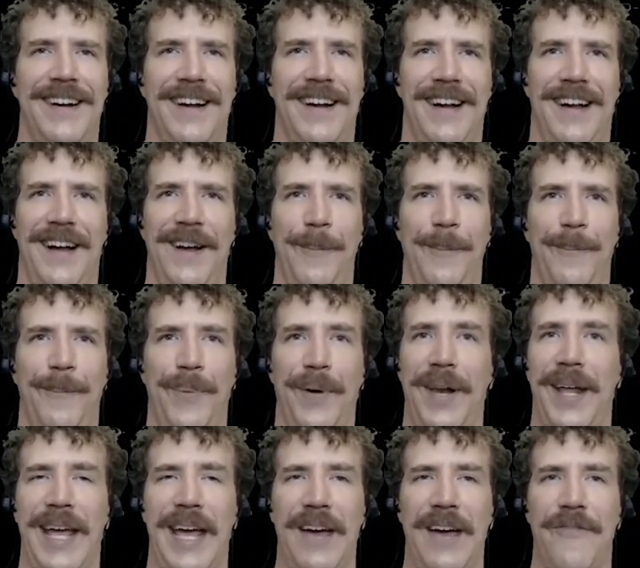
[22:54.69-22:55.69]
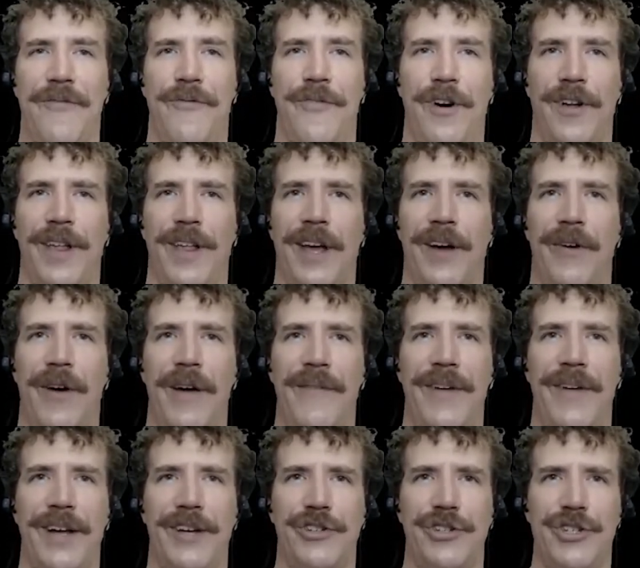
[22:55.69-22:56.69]
But I have Fallout. I've
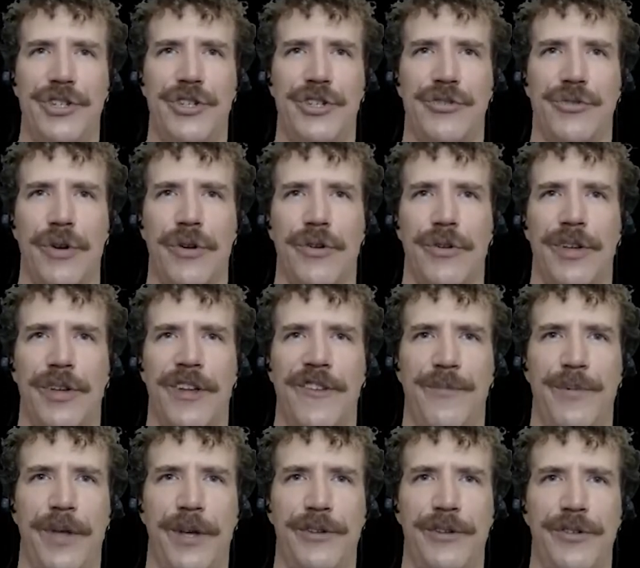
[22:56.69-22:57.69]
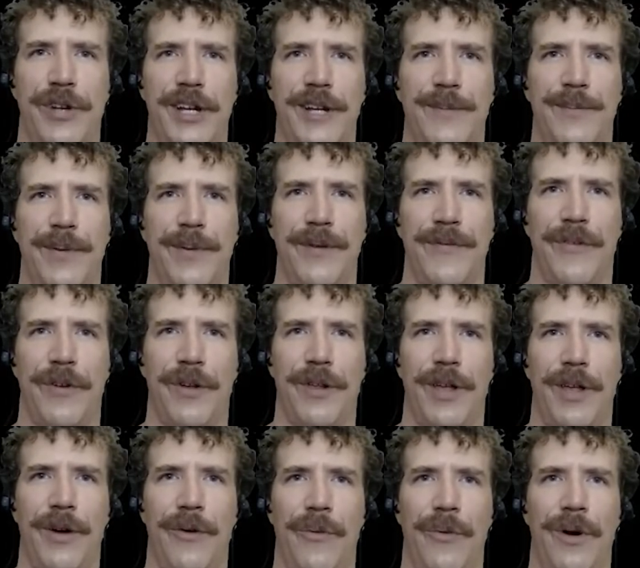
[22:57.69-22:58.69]
actually struggled. I've tried to play
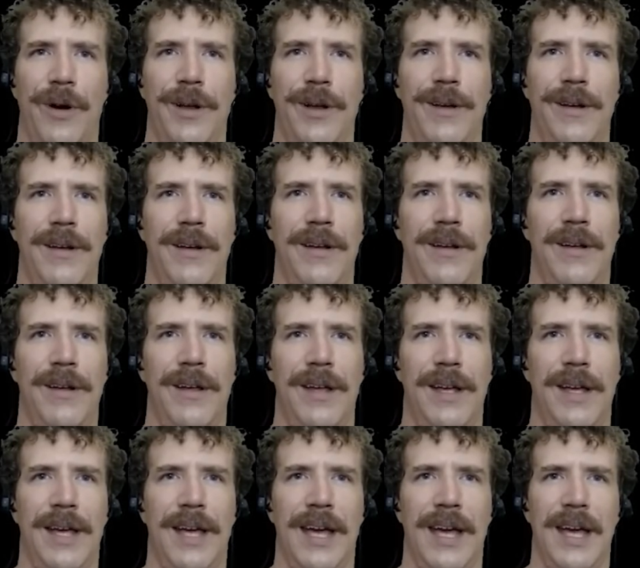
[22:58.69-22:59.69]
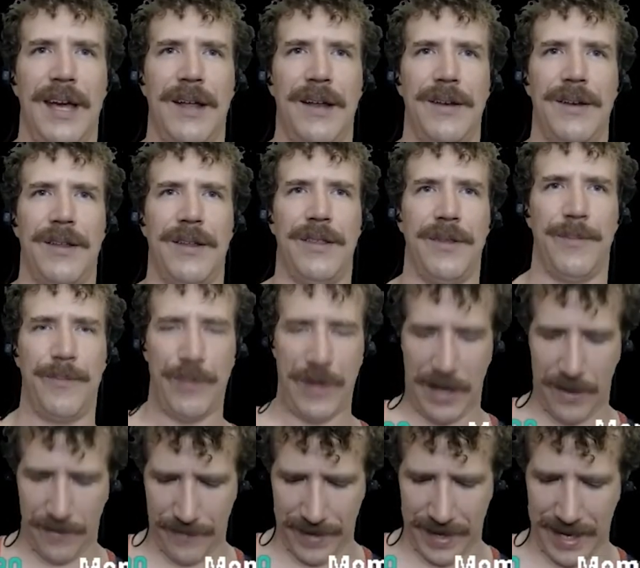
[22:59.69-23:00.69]
Fallout 1, and the
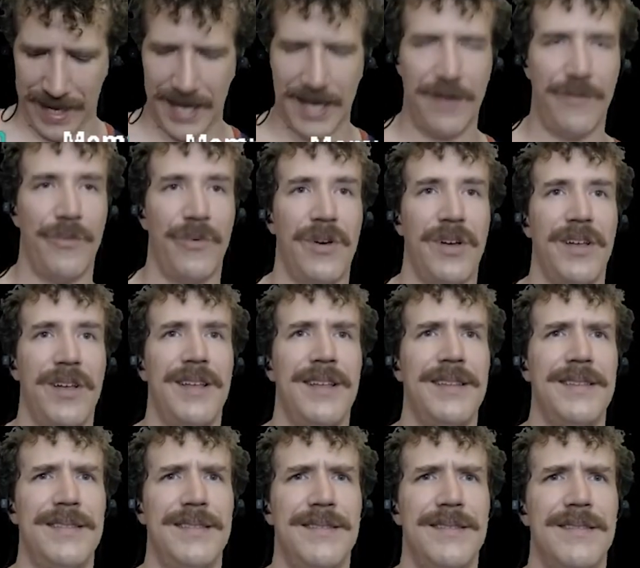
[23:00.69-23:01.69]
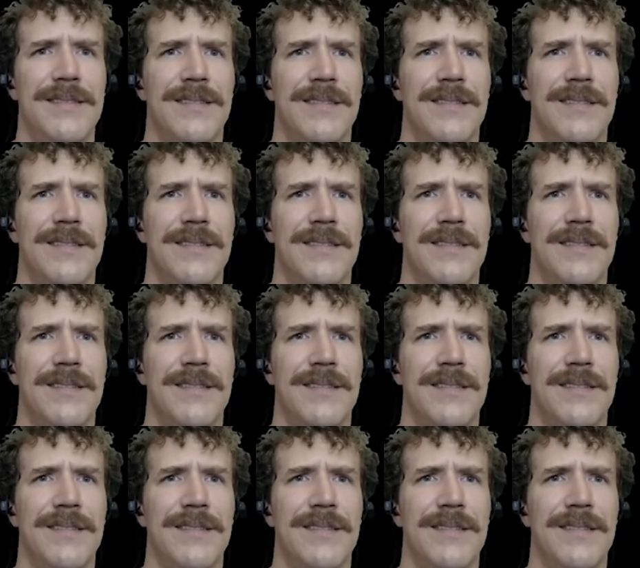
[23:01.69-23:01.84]
problem I had was,